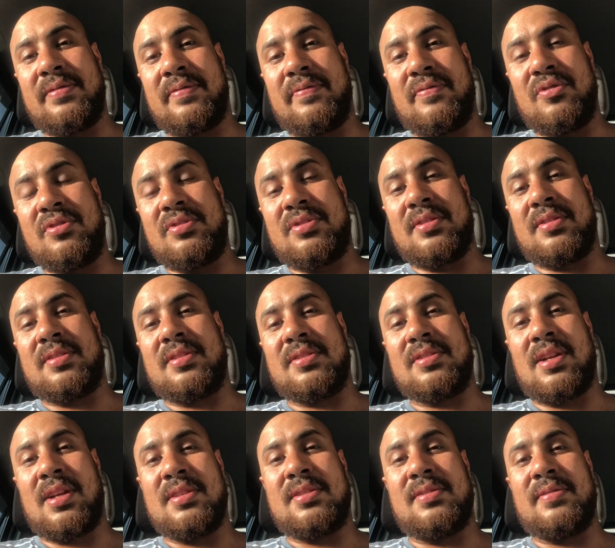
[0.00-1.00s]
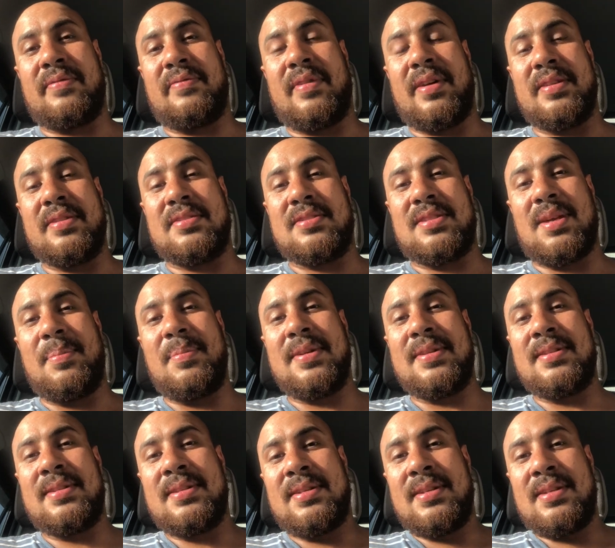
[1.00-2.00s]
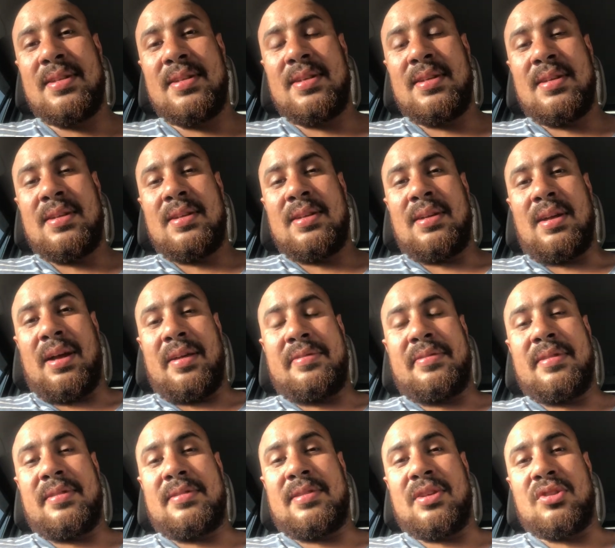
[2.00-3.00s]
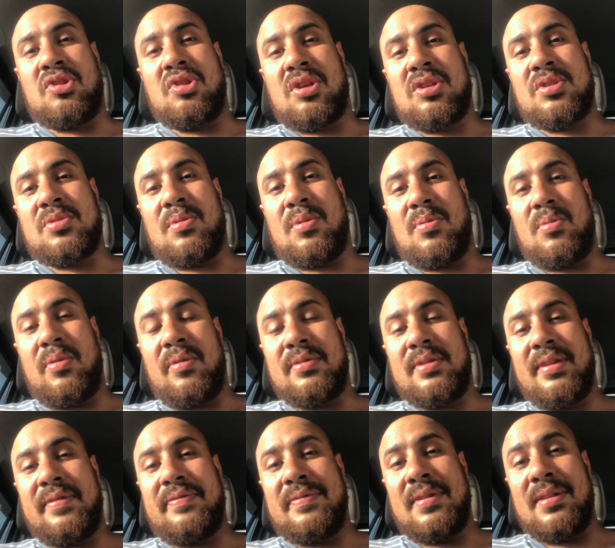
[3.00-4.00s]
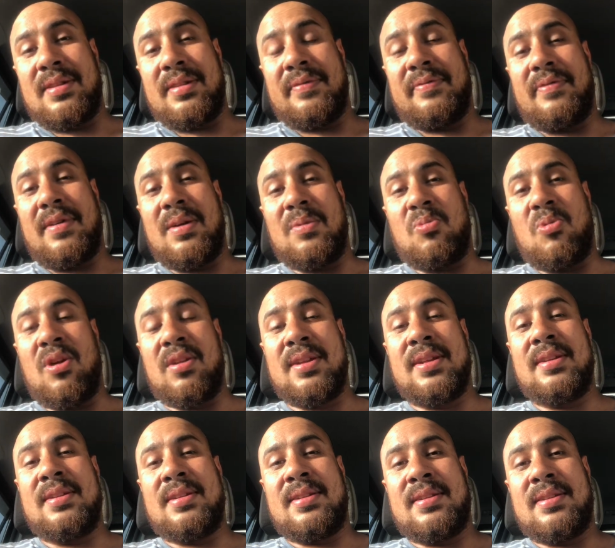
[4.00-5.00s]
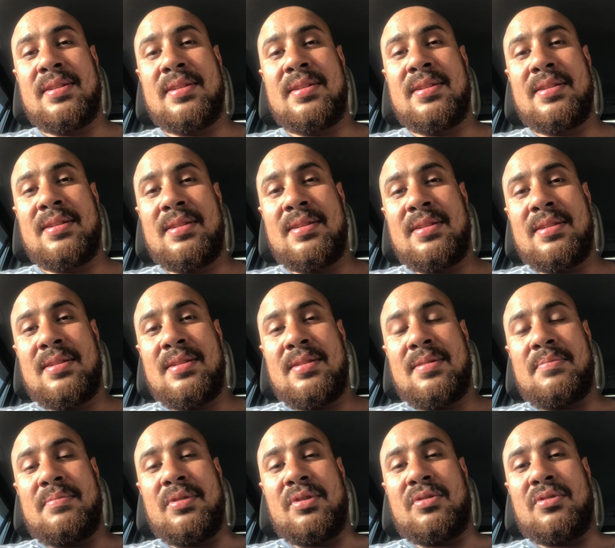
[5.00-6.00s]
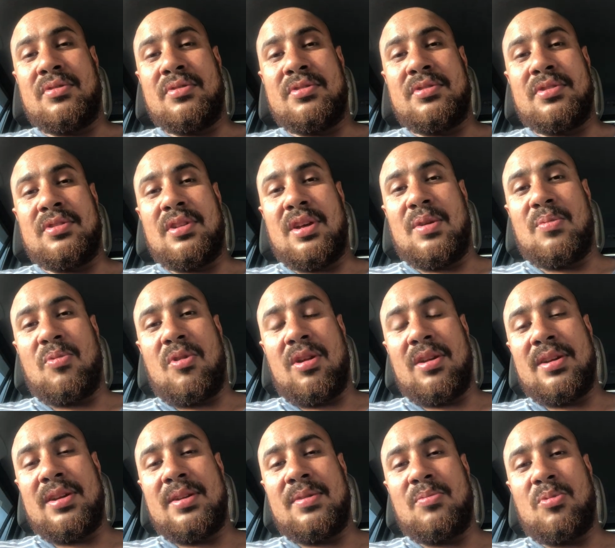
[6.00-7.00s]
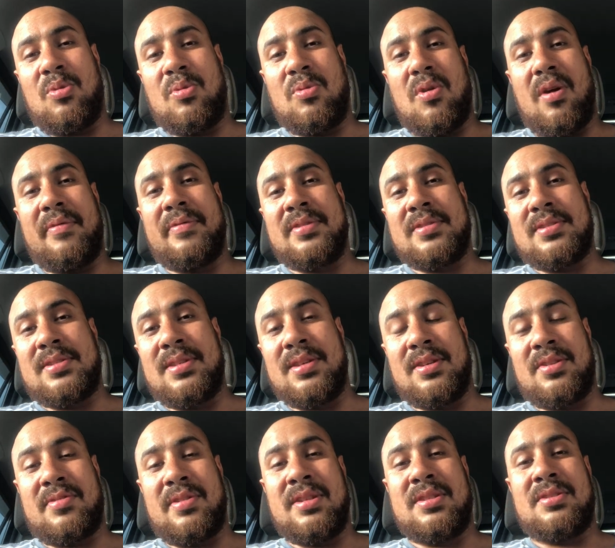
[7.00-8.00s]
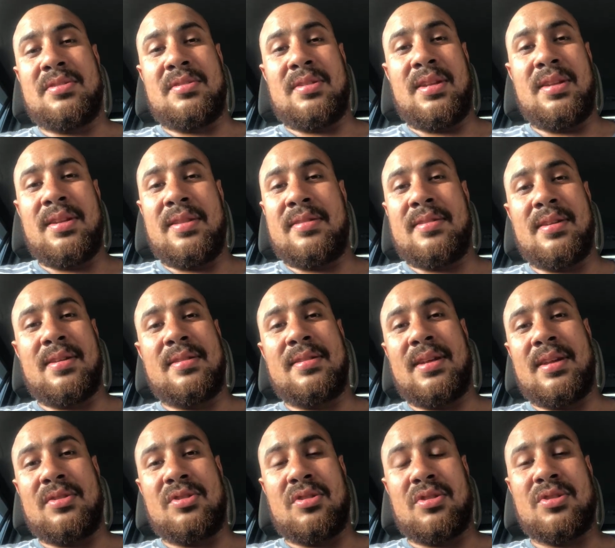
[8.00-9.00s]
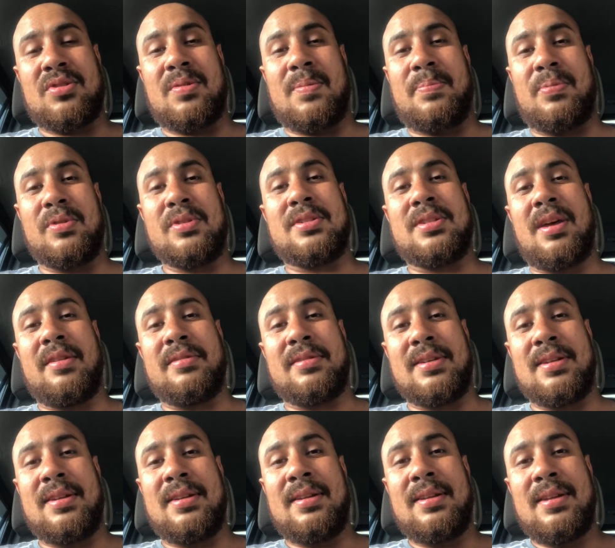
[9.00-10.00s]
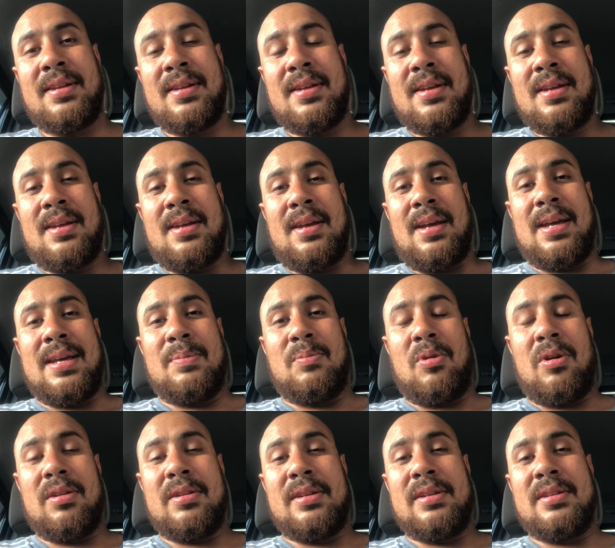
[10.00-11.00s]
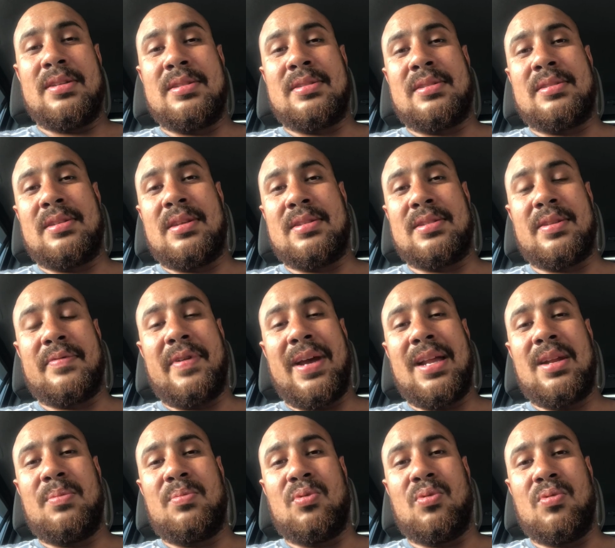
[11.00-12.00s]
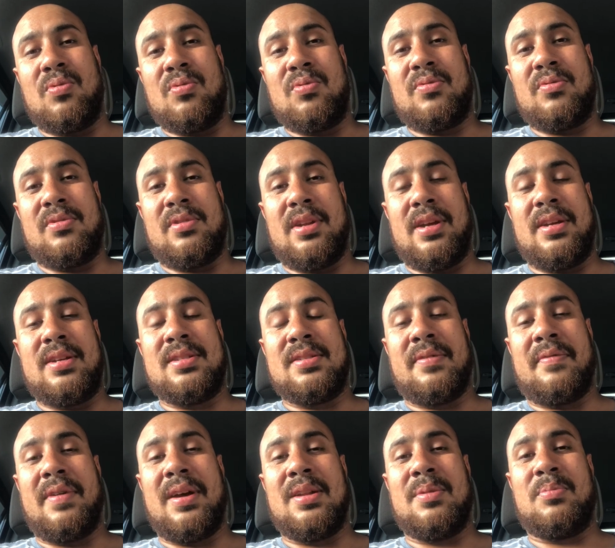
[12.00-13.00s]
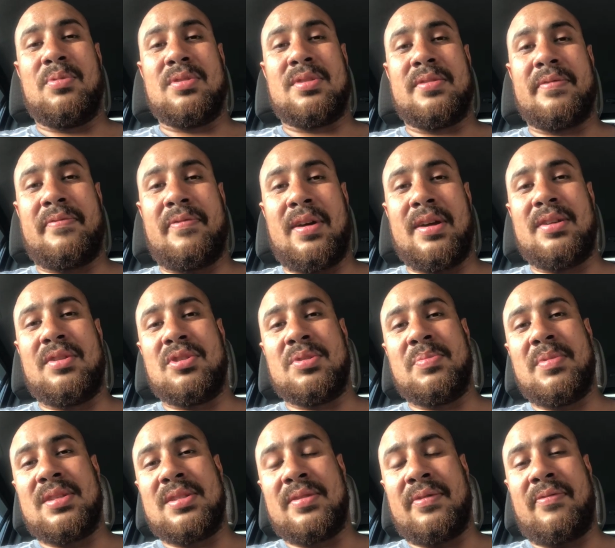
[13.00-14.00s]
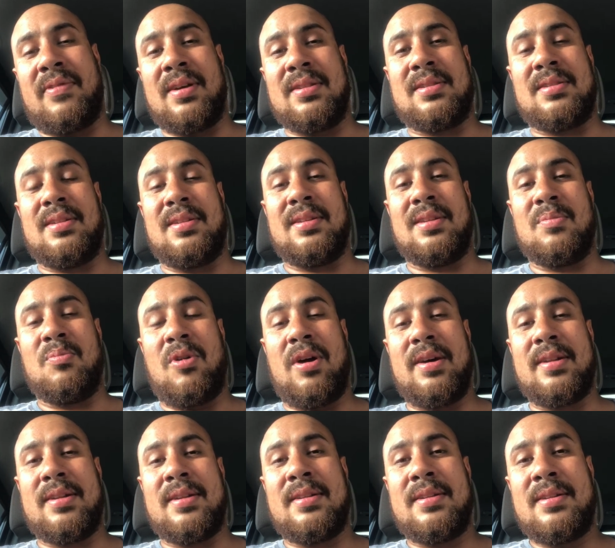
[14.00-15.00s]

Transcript: if Usyk decides to fight in summer. I think that Joshua will definitely fight Wallin, because, you know, Wallin will obviously agree to anything that Joshua puts out there. And Wallin is available. You know, he's available to fight. He was meant to fight Dillian White,